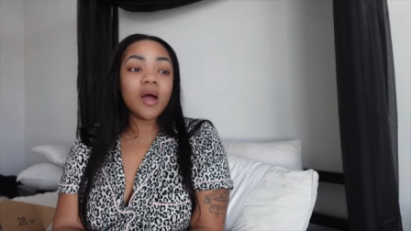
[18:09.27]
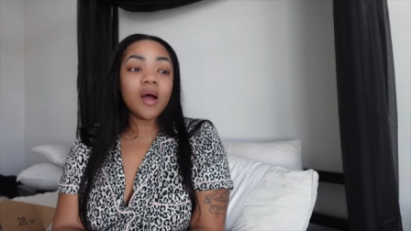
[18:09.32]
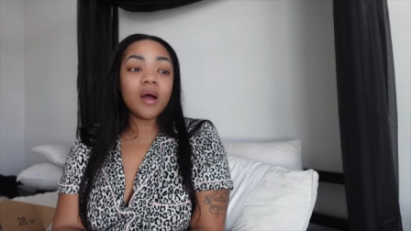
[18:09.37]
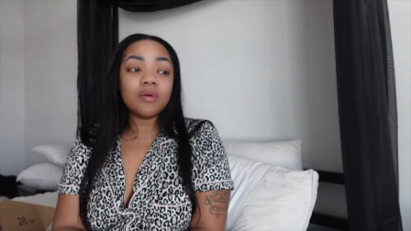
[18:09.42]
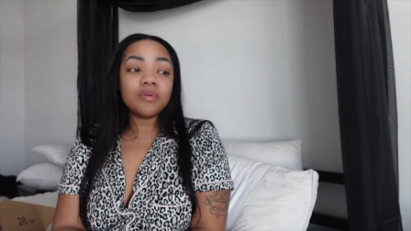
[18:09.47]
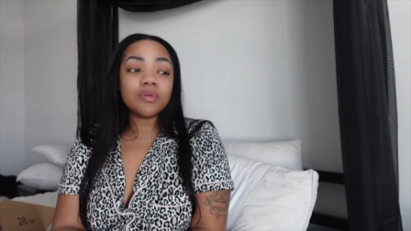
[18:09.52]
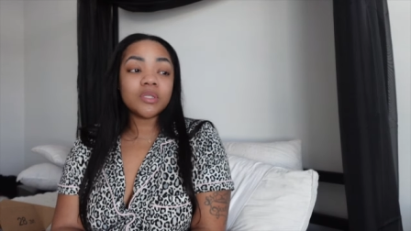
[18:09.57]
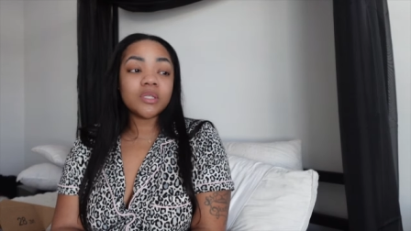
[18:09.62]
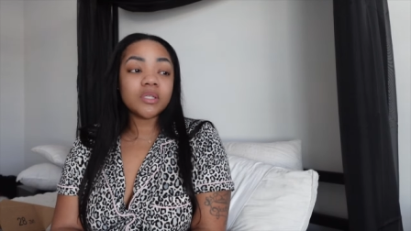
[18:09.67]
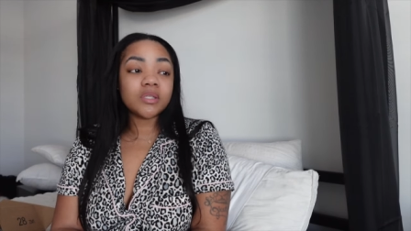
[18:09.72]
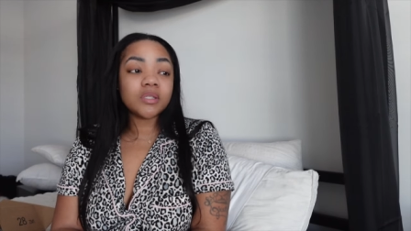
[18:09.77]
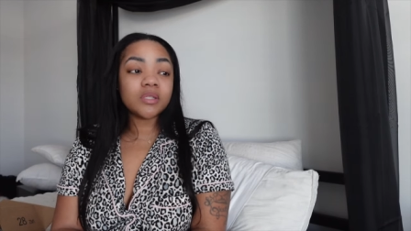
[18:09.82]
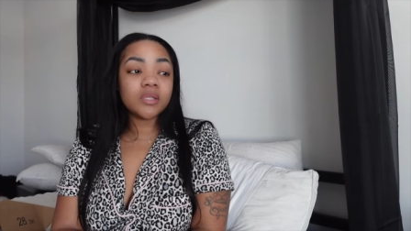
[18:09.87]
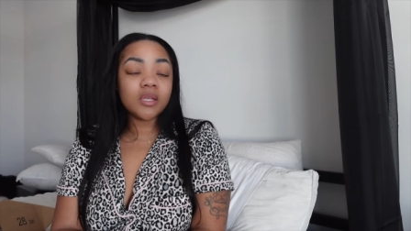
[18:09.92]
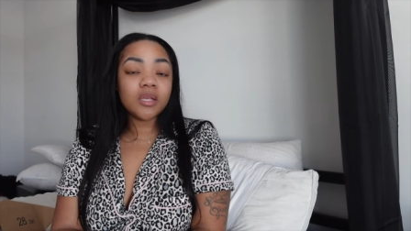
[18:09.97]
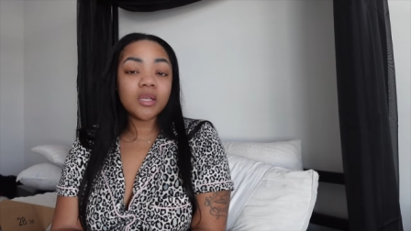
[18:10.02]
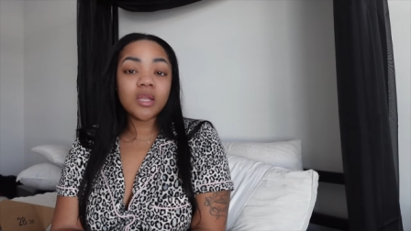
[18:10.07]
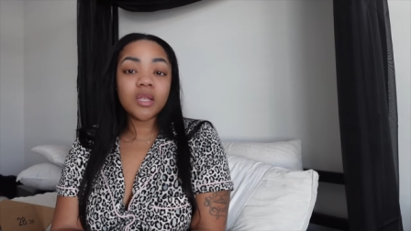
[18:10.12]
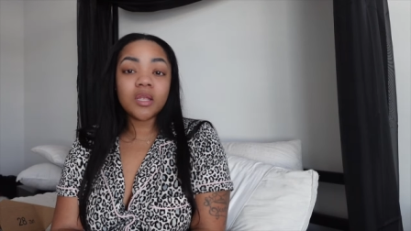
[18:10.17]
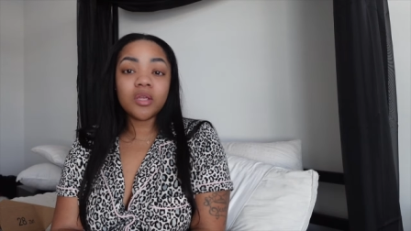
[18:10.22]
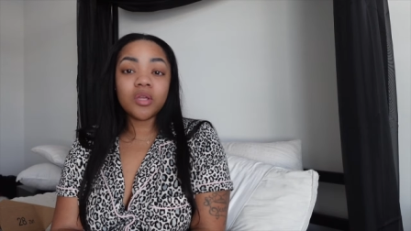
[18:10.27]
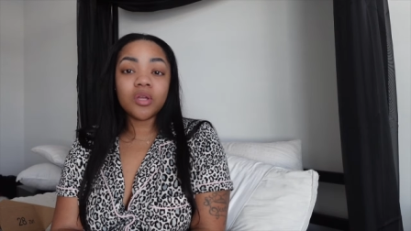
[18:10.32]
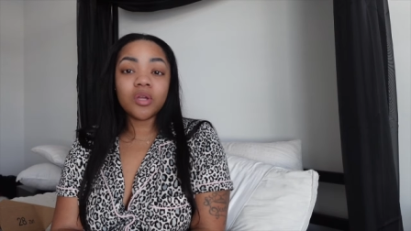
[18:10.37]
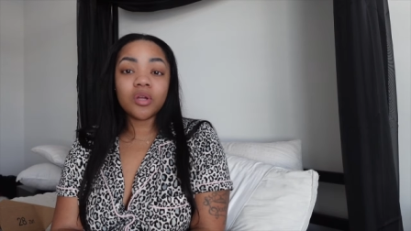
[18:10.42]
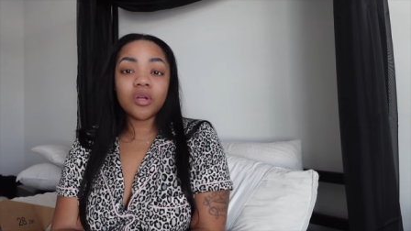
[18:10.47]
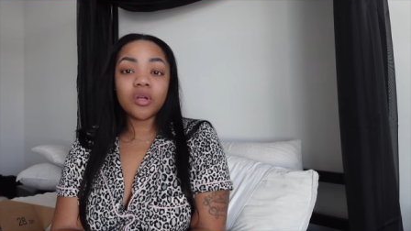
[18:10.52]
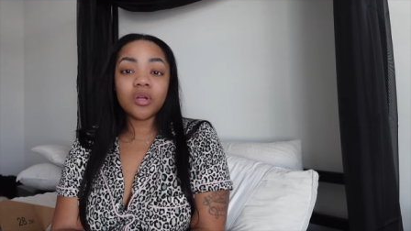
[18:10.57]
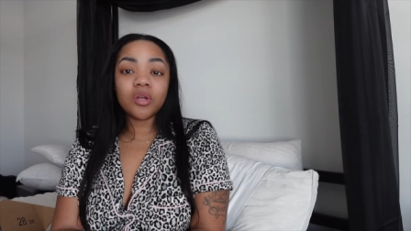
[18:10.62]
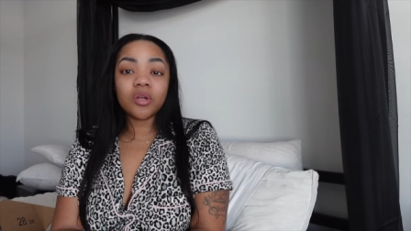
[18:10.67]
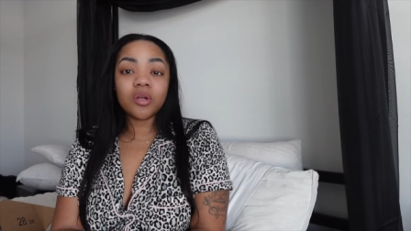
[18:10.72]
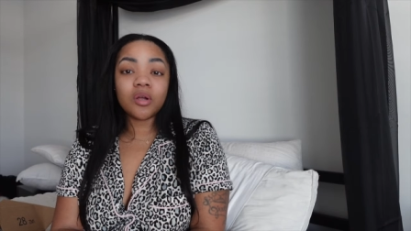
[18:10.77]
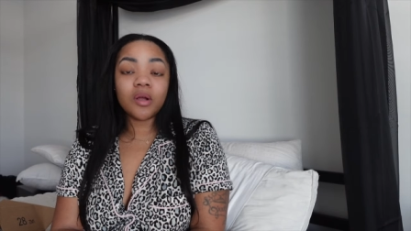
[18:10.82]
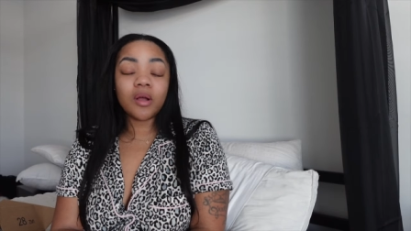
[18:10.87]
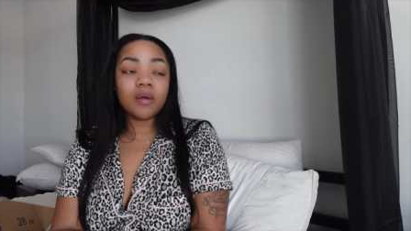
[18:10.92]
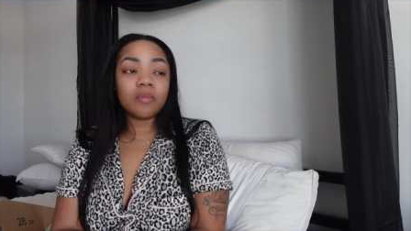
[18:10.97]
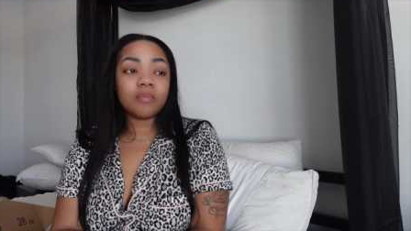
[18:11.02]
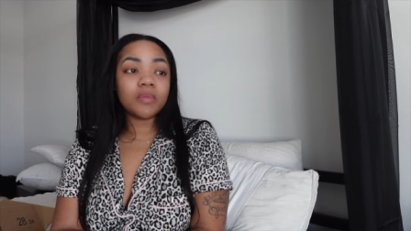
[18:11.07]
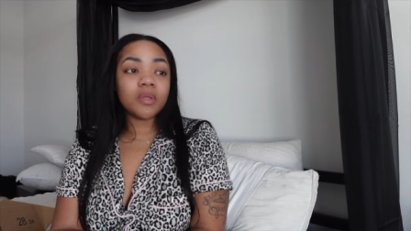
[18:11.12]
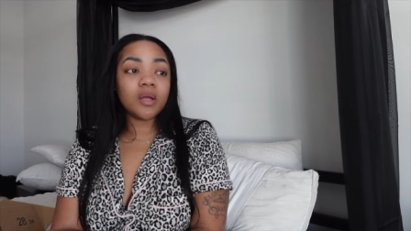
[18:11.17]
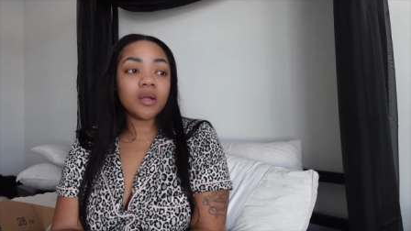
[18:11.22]
I was just sitting here.
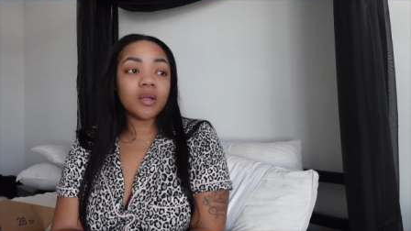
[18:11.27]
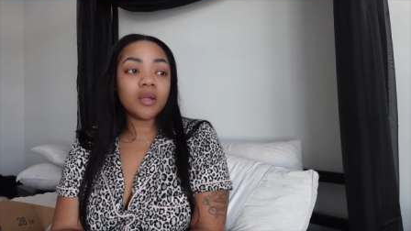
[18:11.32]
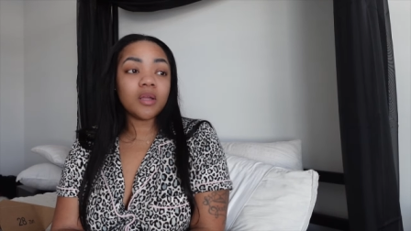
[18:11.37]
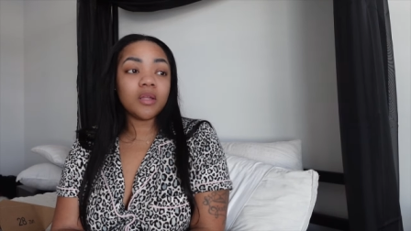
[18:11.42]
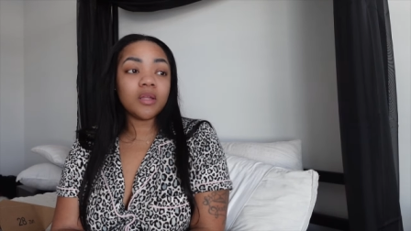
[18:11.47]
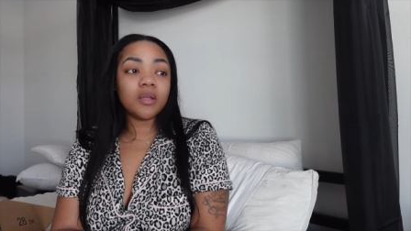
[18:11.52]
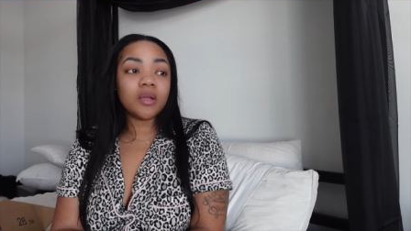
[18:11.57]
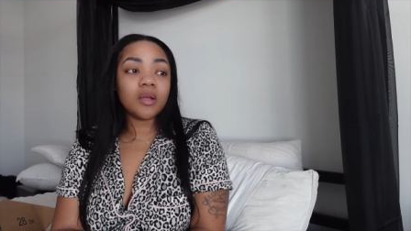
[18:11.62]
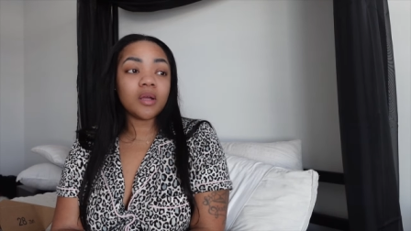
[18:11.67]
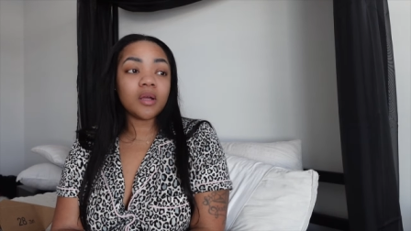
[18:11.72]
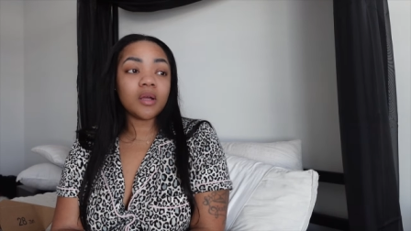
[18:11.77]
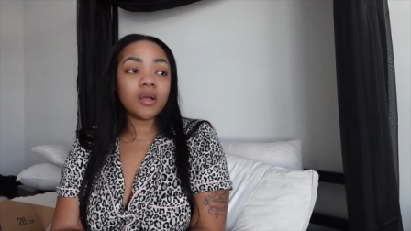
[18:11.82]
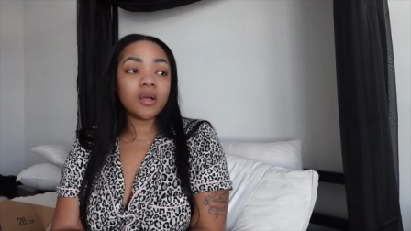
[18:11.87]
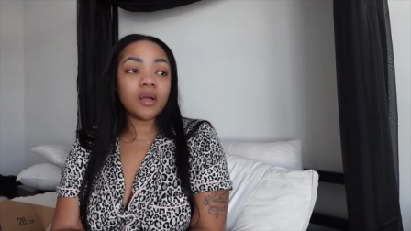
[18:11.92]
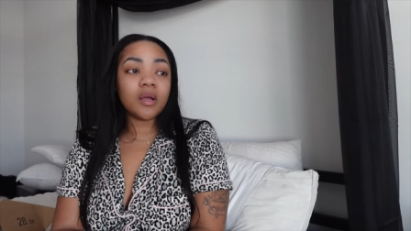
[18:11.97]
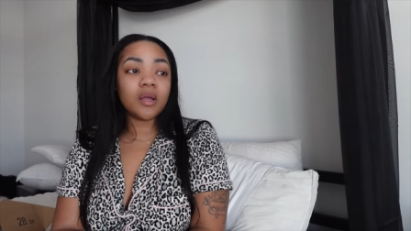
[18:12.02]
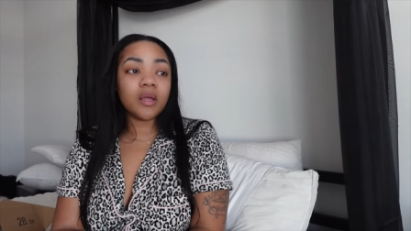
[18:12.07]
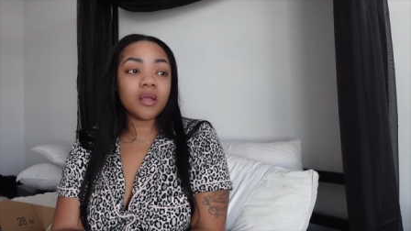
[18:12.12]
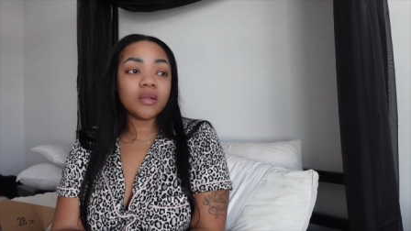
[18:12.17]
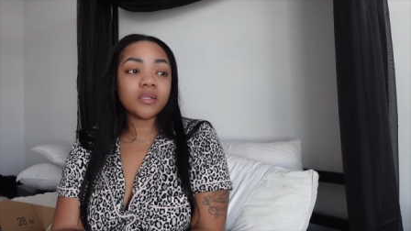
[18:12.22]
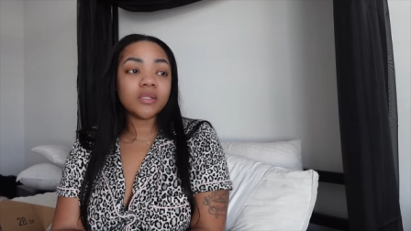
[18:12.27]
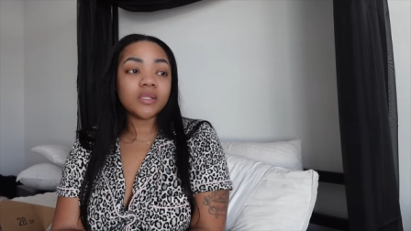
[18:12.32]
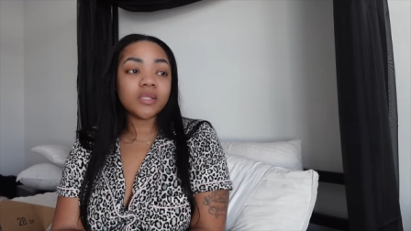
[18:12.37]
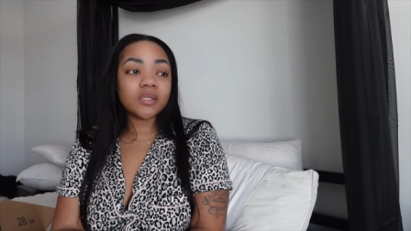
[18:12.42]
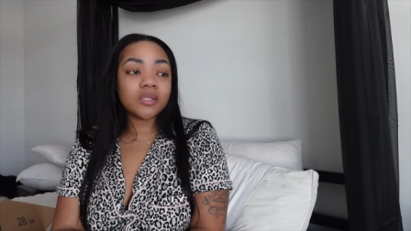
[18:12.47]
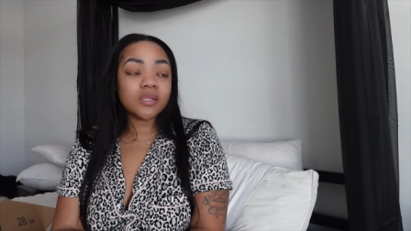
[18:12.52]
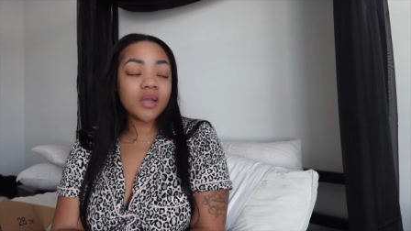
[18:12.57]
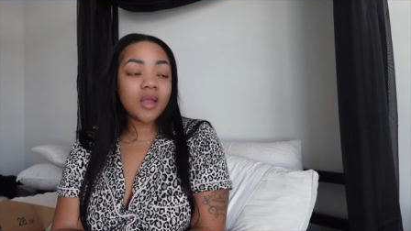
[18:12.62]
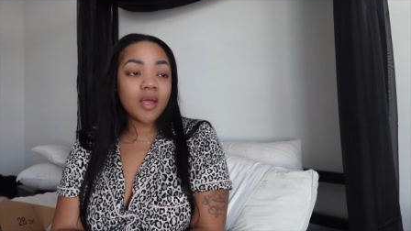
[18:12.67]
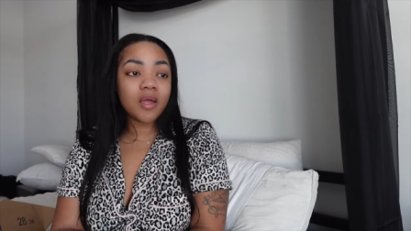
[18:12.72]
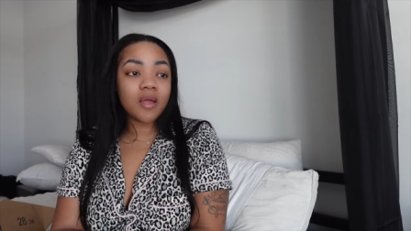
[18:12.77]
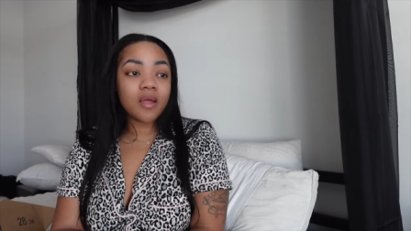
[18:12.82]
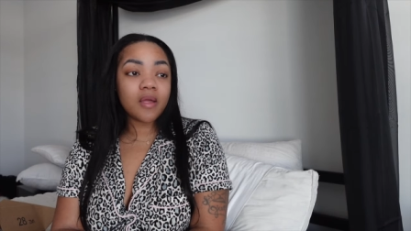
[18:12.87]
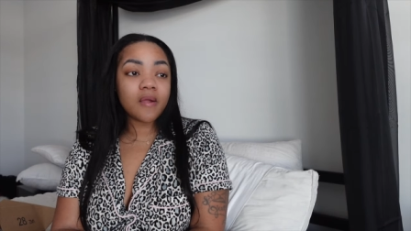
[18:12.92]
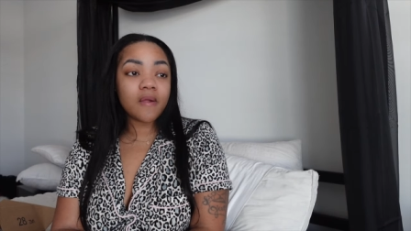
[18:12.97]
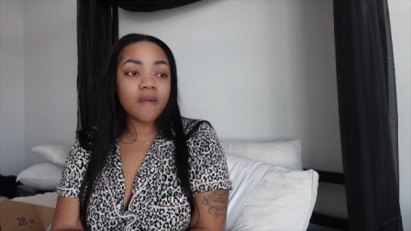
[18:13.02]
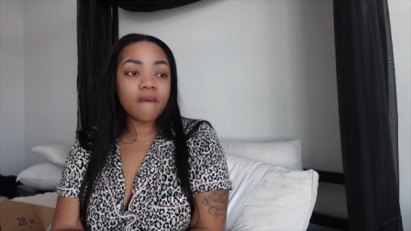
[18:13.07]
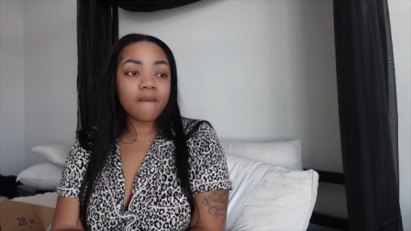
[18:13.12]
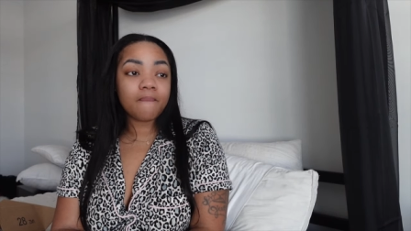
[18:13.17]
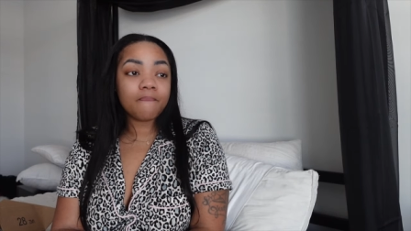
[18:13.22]
I'm like, I had a
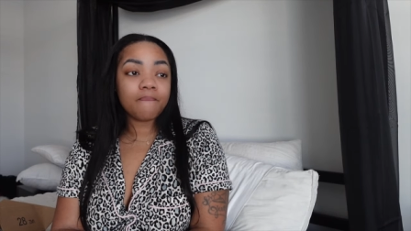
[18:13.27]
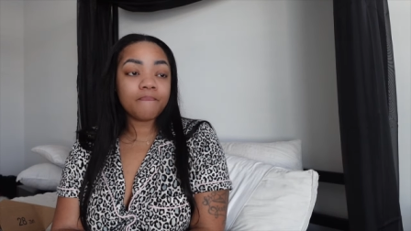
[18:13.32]
snack.